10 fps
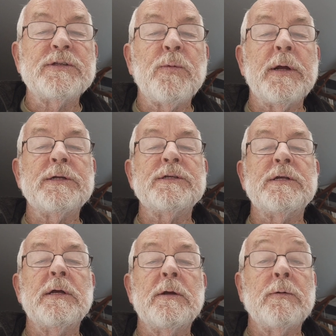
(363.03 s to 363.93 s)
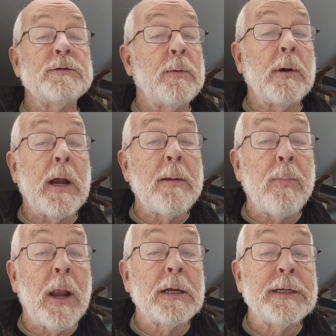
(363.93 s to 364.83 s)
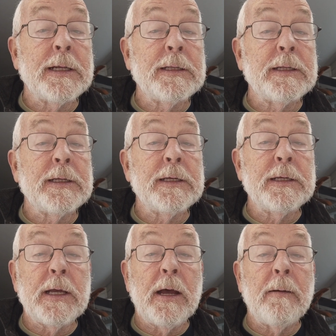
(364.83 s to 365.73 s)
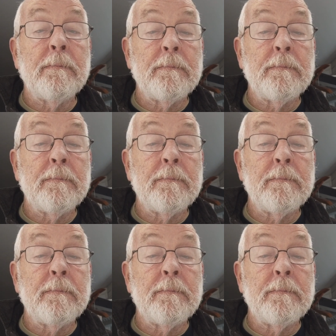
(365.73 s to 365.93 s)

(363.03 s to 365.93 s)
switched was where I plugged in the